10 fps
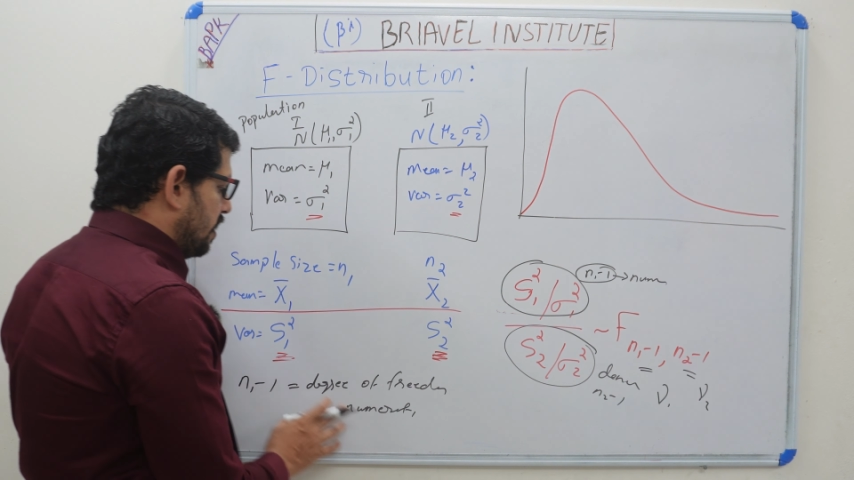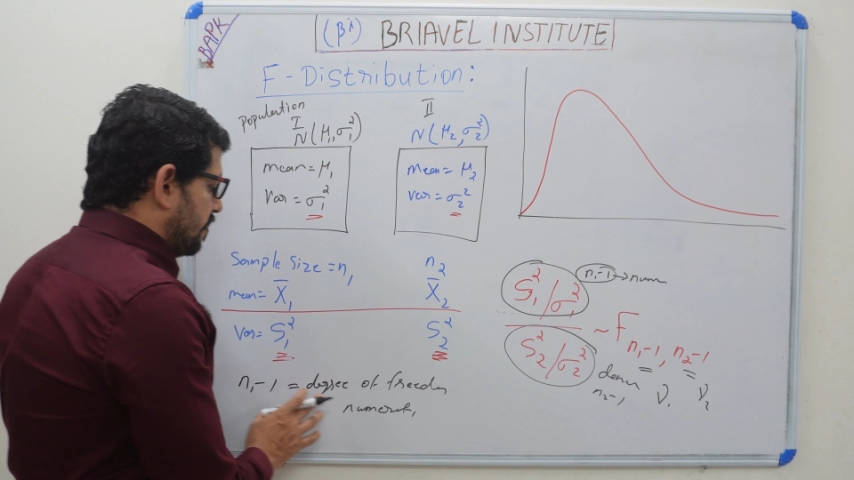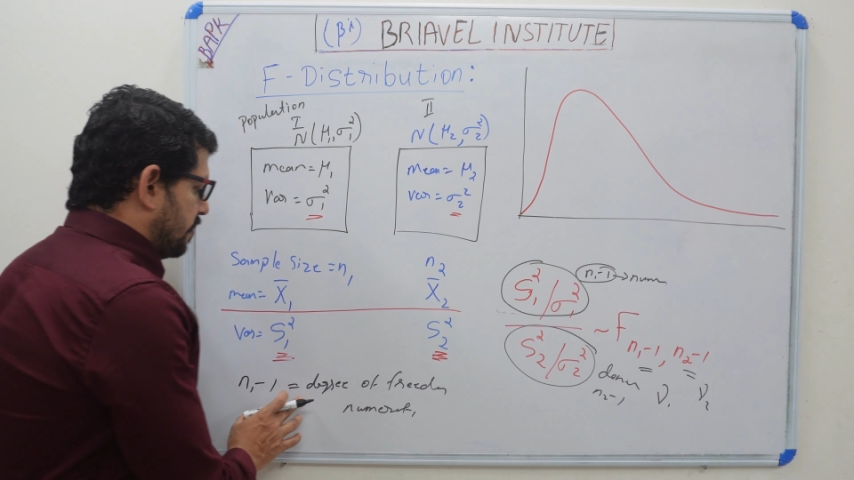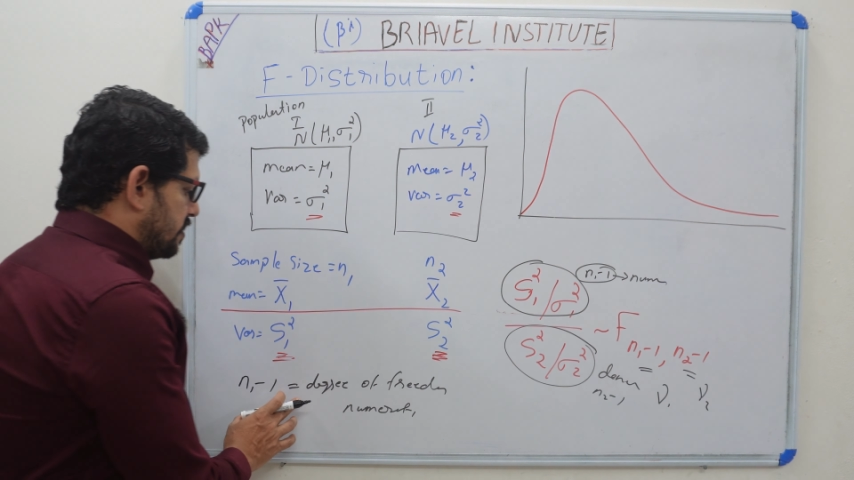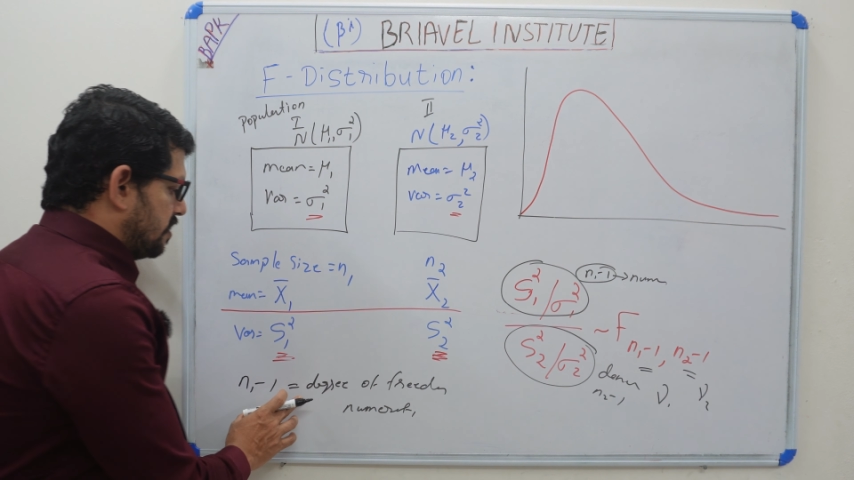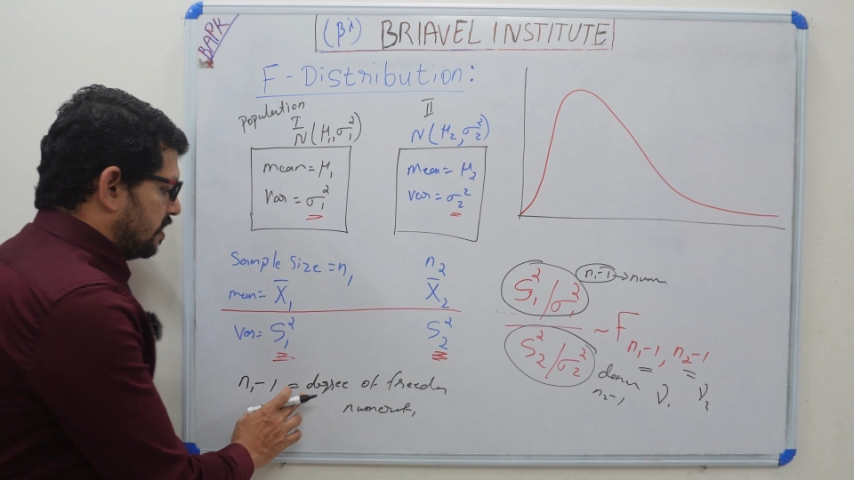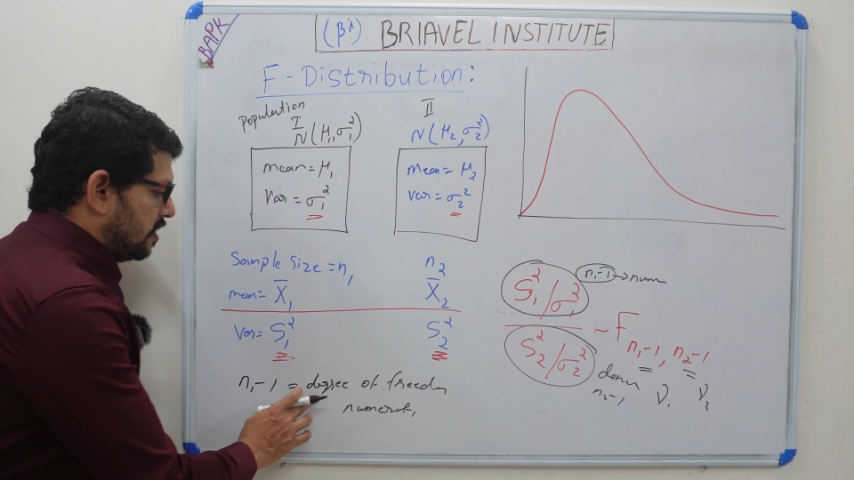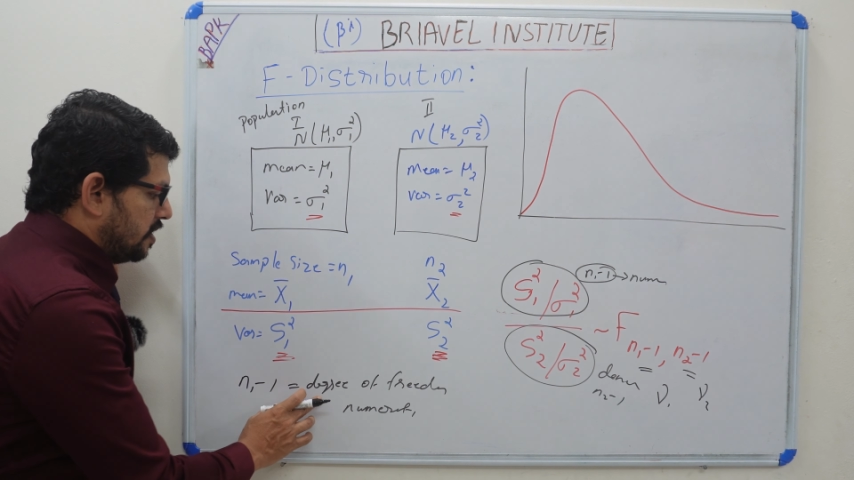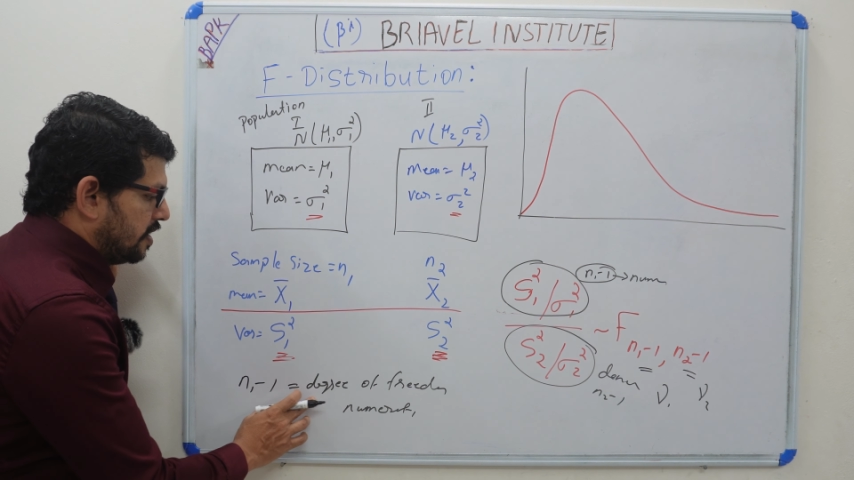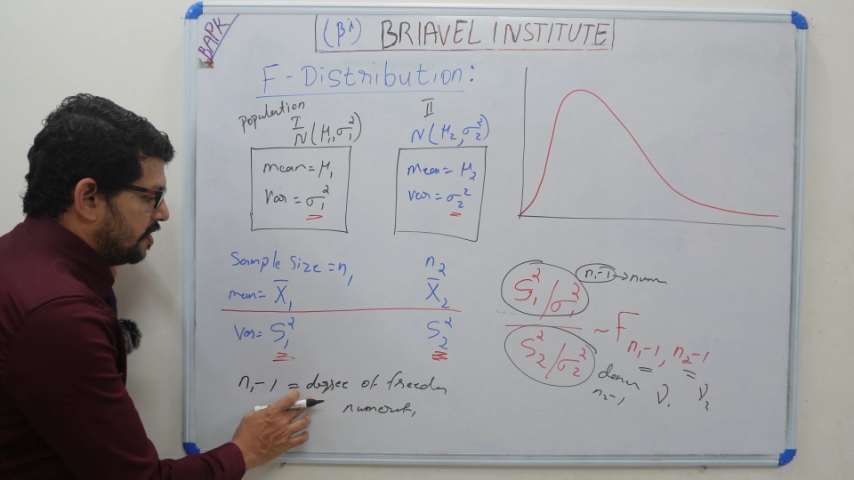first
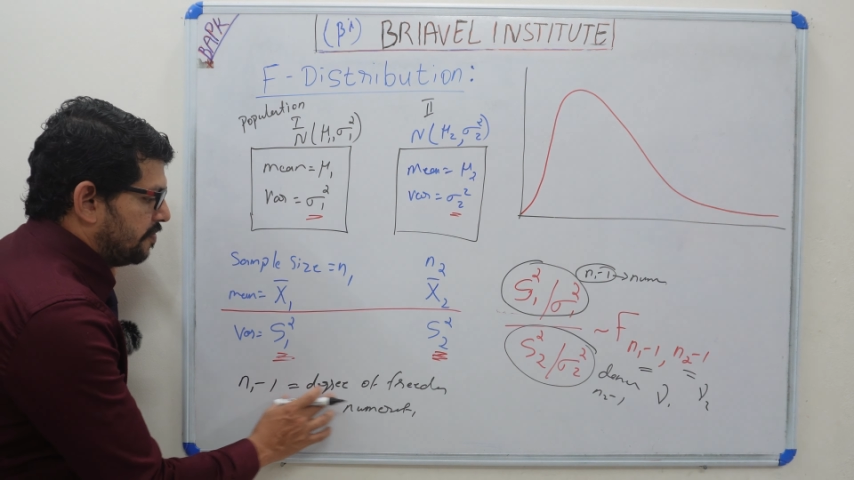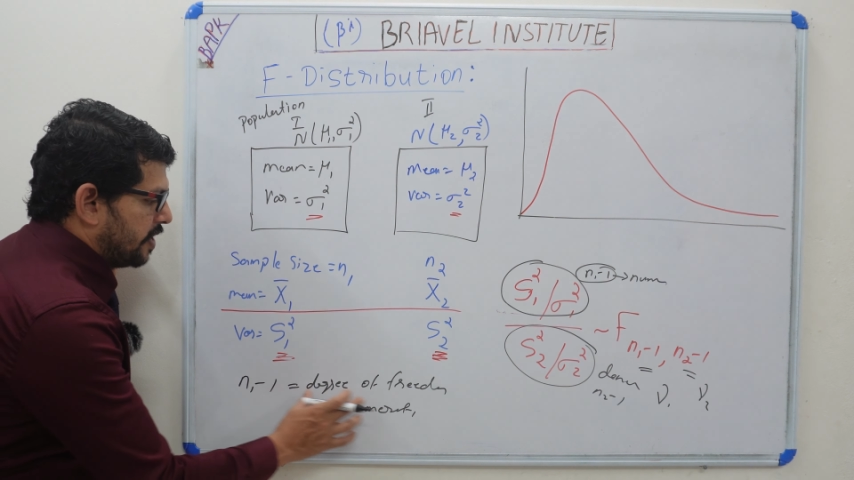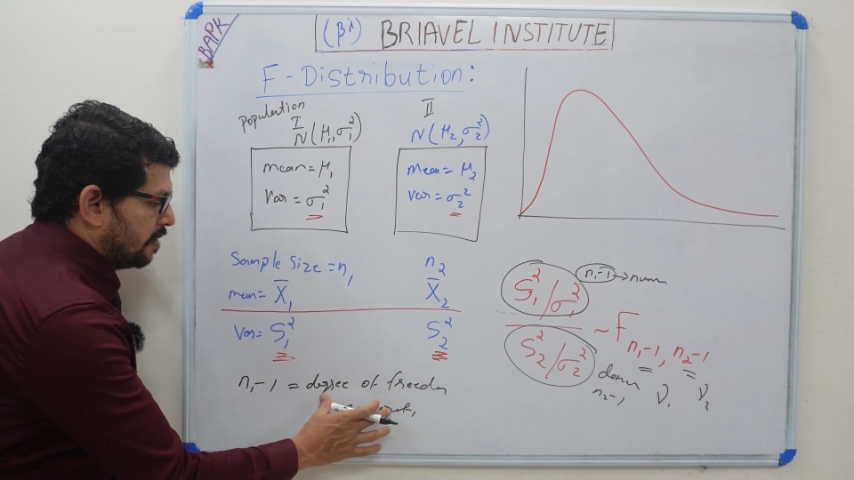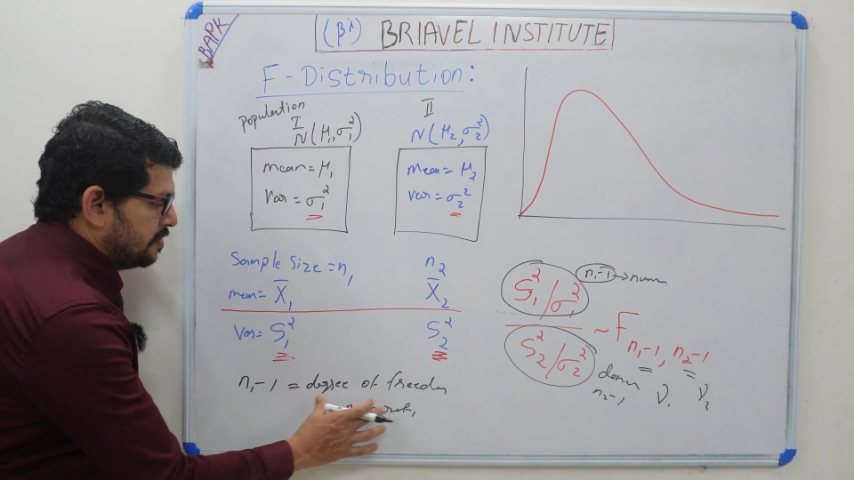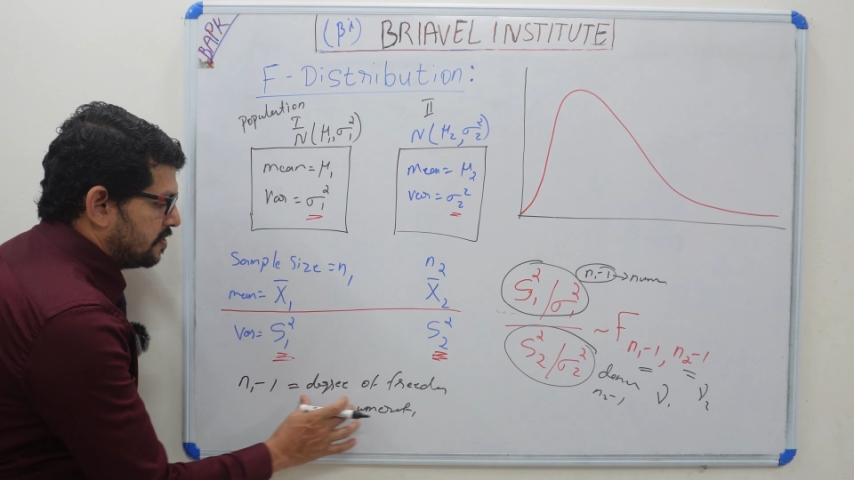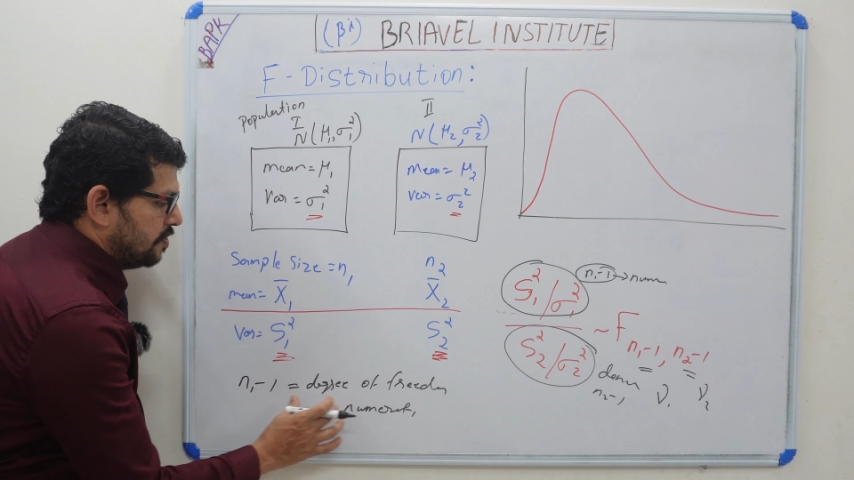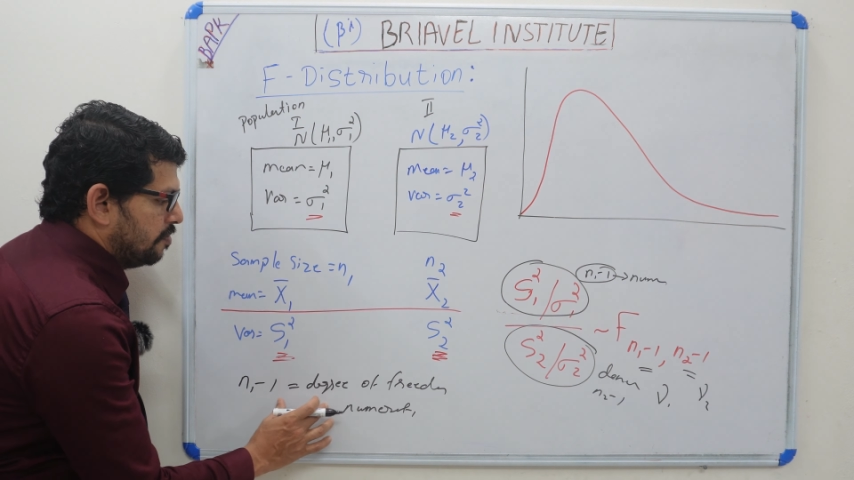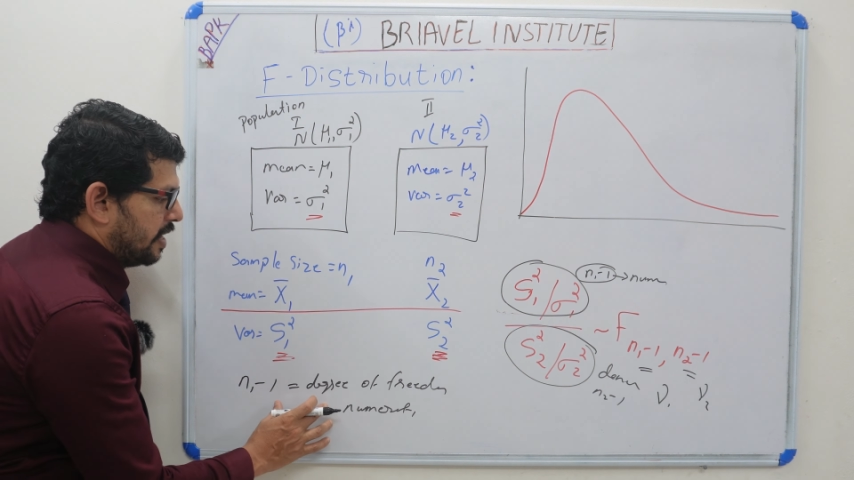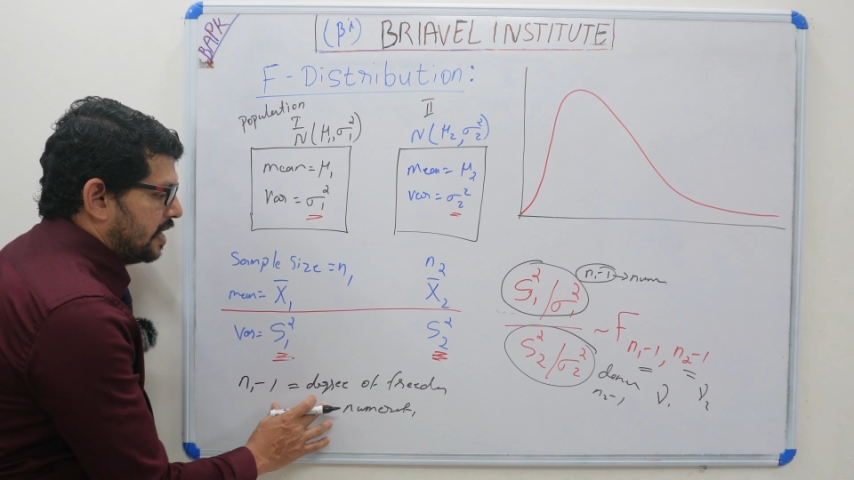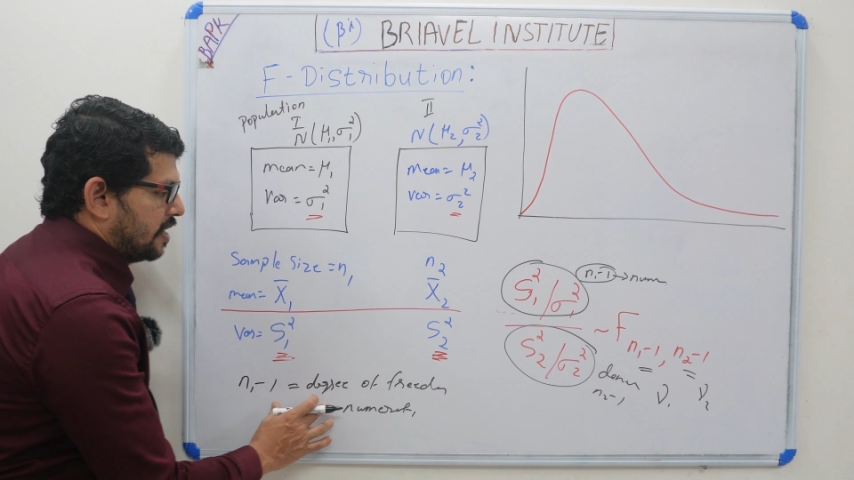degree of freedom is
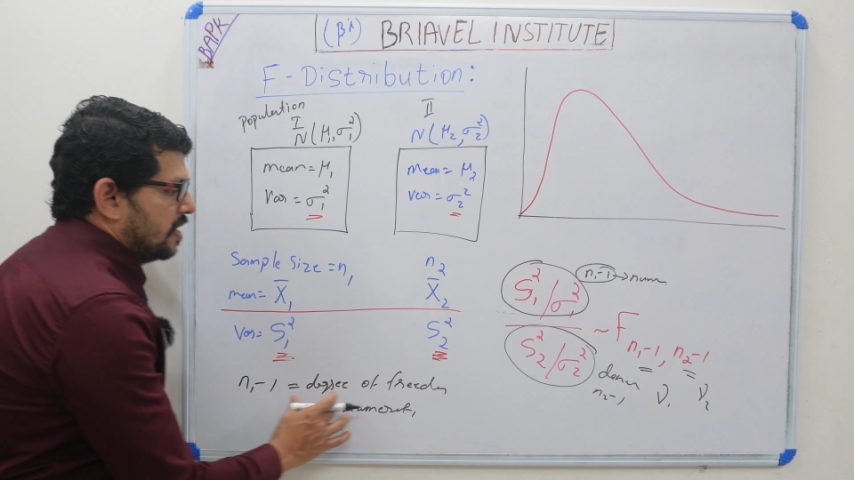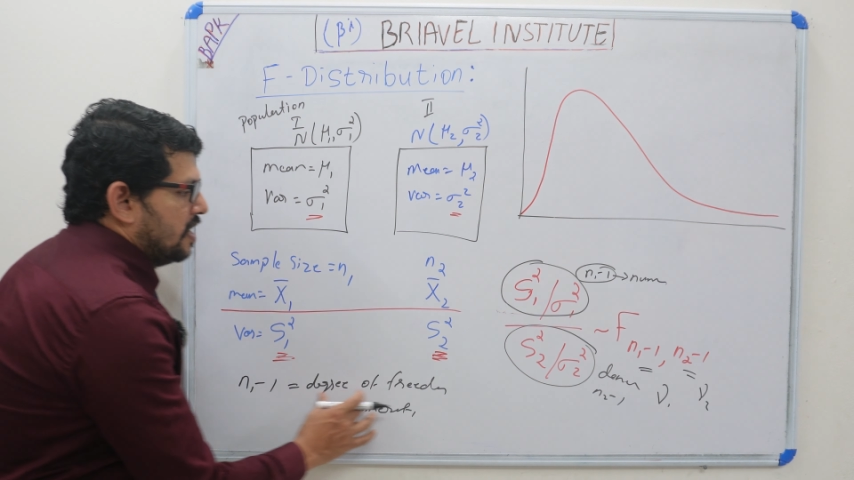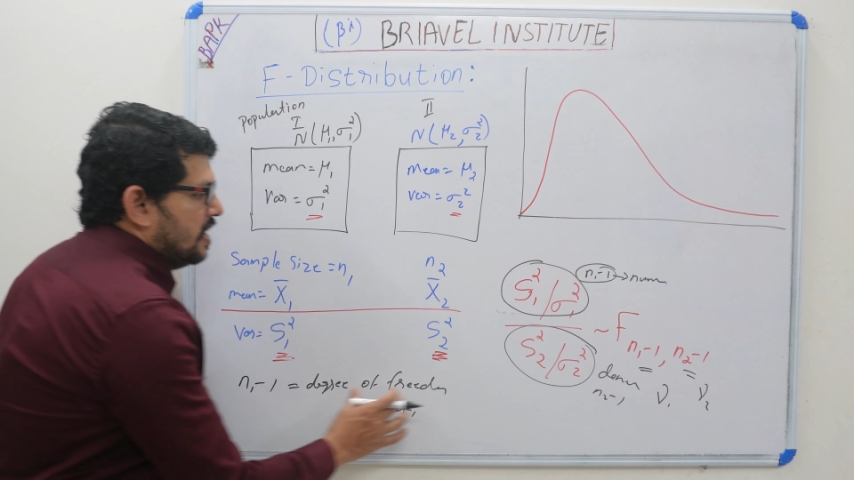numerator,